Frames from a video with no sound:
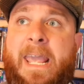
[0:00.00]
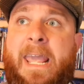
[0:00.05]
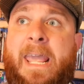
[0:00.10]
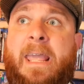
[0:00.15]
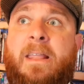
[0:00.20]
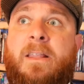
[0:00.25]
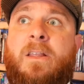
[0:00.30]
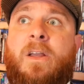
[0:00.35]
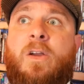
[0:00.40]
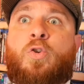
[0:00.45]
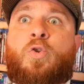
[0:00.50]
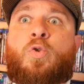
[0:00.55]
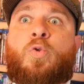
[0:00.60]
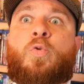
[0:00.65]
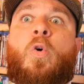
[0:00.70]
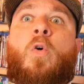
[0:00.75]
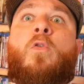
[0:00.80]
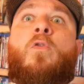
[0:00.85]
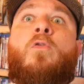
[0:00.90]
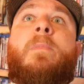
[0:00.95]
It
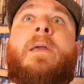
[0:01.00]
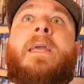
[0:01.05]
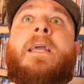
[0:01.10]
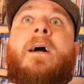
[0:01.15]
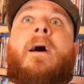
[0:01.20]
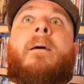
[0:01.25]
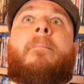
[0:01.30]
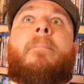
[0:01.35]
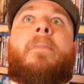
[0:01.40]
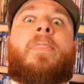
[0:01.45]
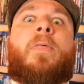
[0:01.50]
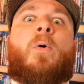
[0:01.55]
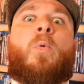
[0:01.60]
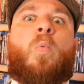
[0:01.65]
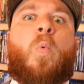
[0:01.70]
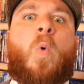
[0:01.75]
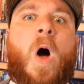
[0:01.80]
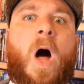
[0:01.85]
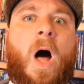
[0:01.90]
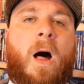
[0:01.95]
drove me up the
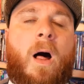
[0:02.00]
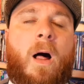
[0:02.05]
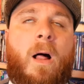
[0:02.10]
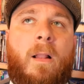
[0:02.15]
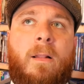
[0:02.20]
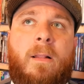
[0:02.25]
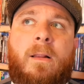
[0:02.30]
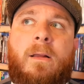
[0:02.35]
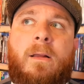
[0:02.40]
wall.